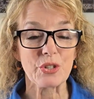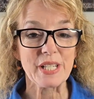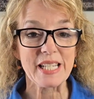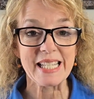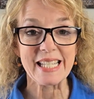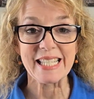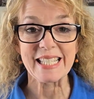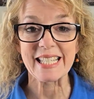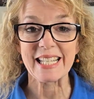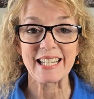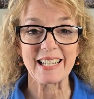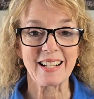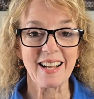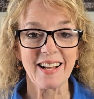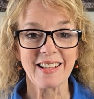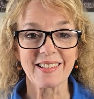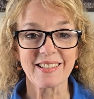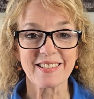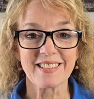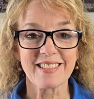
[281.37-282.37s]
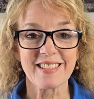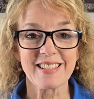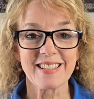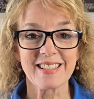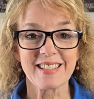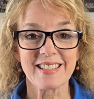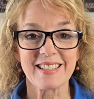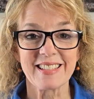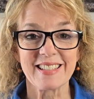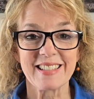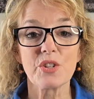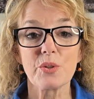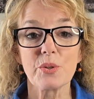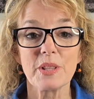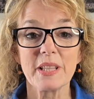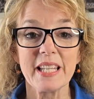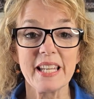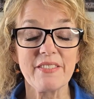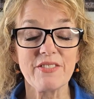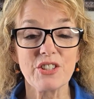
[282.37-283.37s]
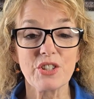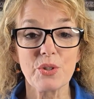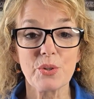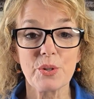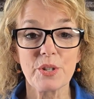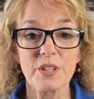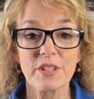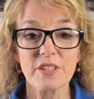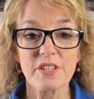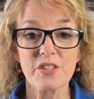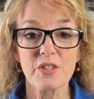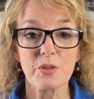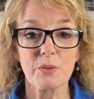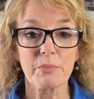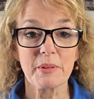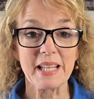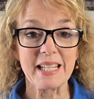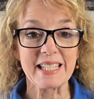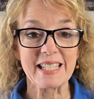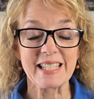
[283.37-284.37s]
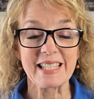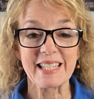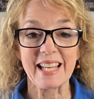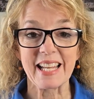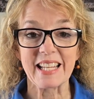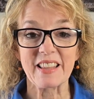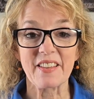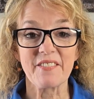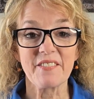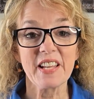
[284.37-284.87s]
trees and colors. You can do leaf tours through places like